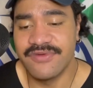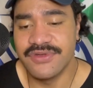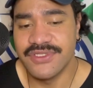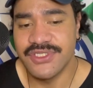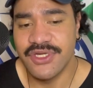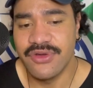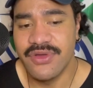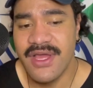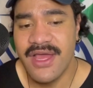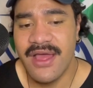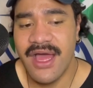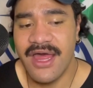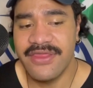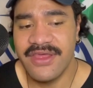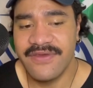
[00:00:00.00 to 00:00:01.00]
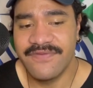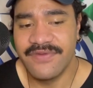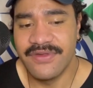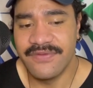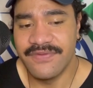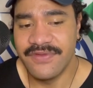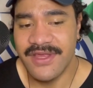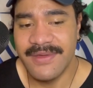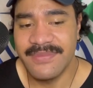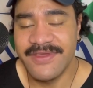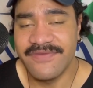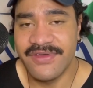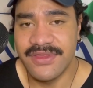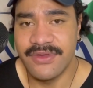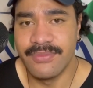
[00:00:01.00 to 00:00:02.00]
So I think for them, they've
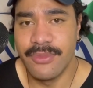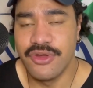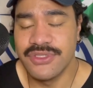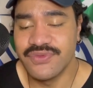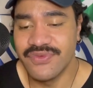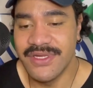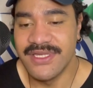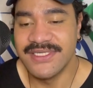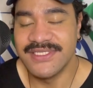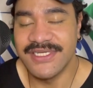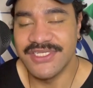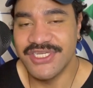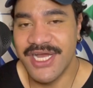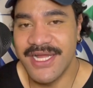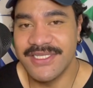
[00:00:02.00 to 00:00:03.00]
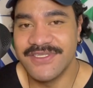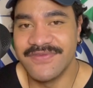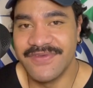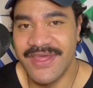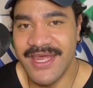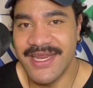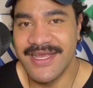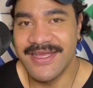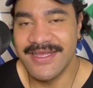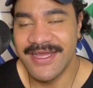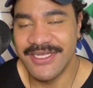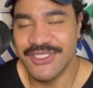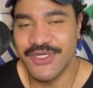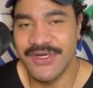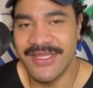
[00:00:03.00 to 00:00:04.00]
got the most realistic chance of getting a
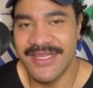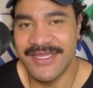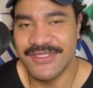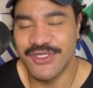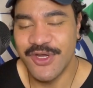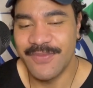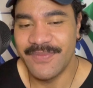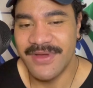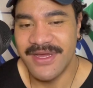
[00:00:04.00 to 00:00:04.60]
shot at their top,